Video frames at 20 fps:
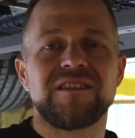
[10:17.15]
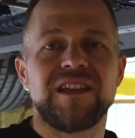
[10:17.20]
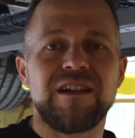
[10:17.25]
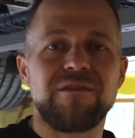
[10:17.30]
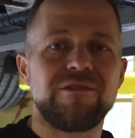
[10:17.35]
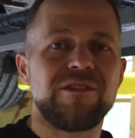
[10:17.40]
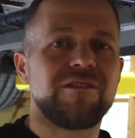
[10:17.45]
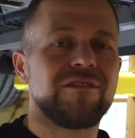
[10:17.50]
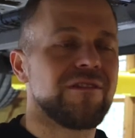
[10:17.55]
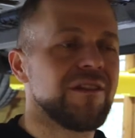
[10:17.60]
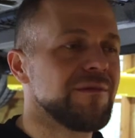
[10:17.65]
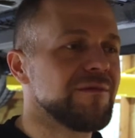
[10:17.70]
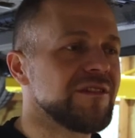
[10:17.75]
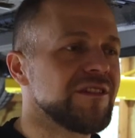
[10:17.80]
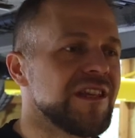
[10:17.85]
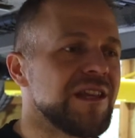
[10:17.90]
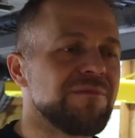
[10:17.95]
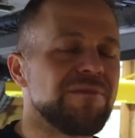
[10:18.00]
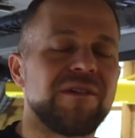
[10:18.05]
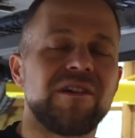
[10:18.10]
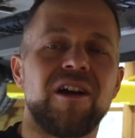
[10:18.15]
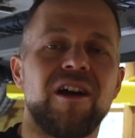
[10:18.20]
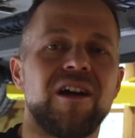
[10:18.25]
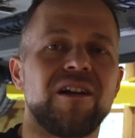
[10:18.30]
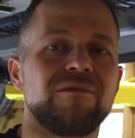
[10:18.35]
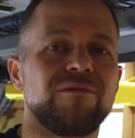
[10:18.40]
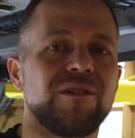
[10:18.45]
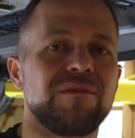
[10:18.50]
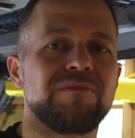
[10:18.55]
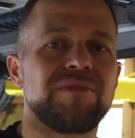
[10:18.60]
Stay within your limits. Keep your
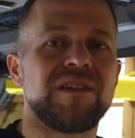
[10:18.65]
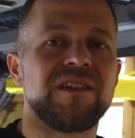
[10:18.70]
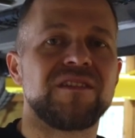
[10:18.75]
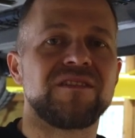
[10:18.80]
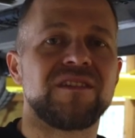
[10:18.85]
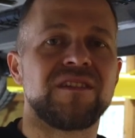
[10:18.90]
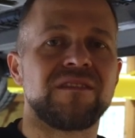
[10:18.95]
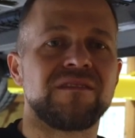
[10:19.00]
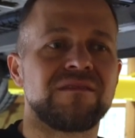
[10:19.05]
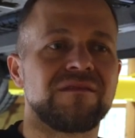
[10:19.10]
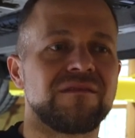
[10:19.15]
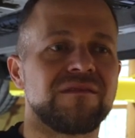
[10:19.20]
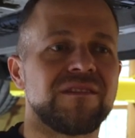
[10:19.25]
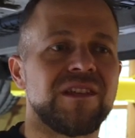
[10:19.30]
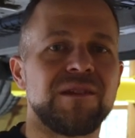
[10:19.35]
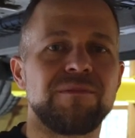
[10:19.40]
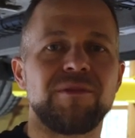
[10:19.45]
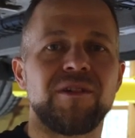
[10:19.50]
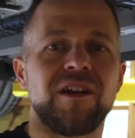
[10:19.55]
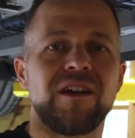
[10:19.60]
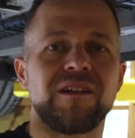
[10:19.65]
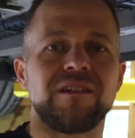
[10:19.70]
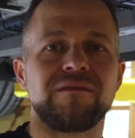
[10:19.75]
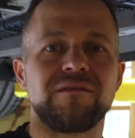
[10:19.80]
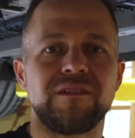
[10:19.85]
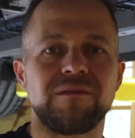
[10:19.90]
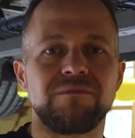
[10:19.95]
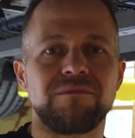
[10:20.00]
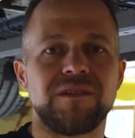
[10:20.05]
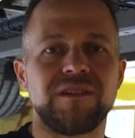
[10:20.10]
car in one piece, and keep your head
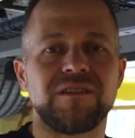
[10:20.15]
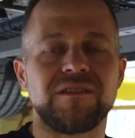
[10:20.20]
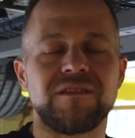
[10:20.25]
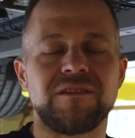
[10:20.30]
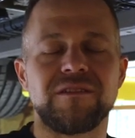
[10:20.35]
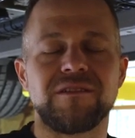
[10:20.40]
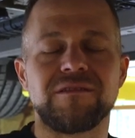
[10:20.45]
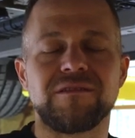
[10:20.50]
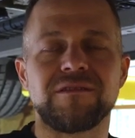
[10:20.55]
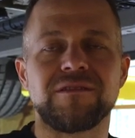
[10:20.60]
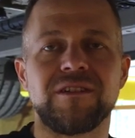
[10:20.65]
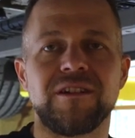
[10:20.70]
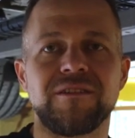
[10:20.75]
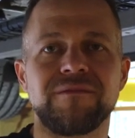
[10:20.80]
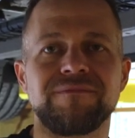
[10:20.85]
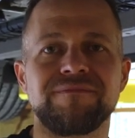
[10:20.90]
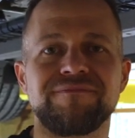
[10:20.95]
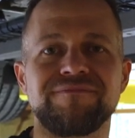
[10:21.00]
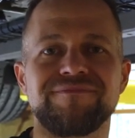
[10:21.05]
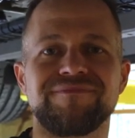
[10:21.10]
in one piece too. So.